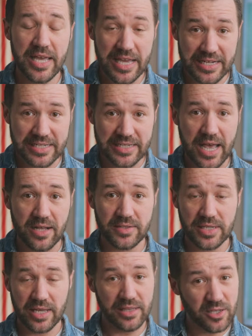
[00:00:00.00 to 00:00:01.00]
It
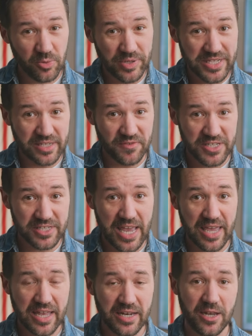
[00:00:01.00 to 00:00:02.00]
sounds like little bits of
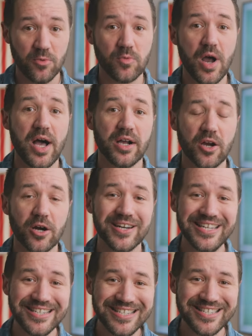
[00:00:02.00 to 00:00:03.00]
sand and rock are
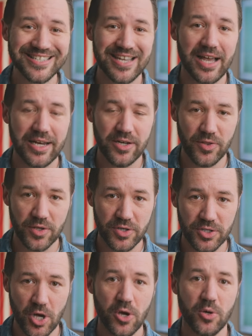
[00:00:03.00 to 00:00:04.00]
inside the
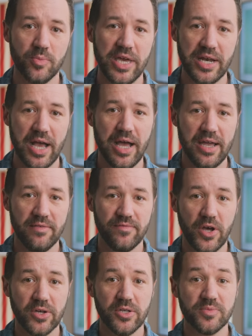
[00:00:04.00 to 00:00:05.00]
dome at high
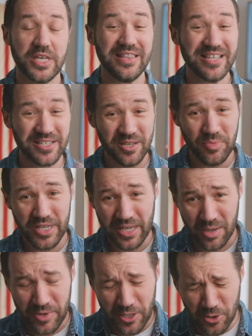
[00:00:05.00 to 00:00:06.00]
volumes, and this can
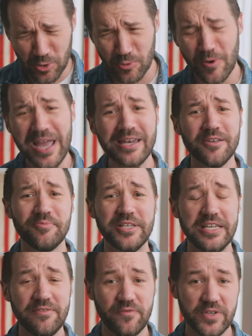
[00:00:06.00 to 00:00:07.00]
become
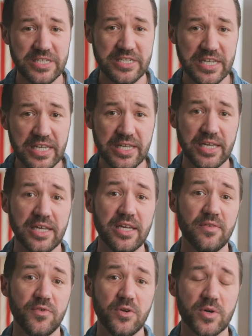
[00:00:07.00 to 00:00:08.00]
incredibly fatiguing
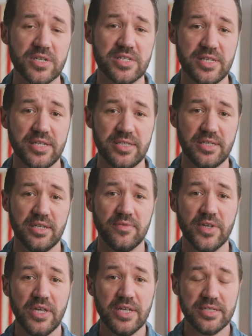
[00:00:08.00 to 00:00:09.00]
if you are
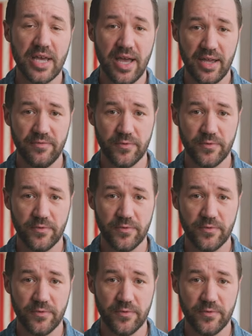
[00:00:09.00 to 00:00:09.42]
sensitive to high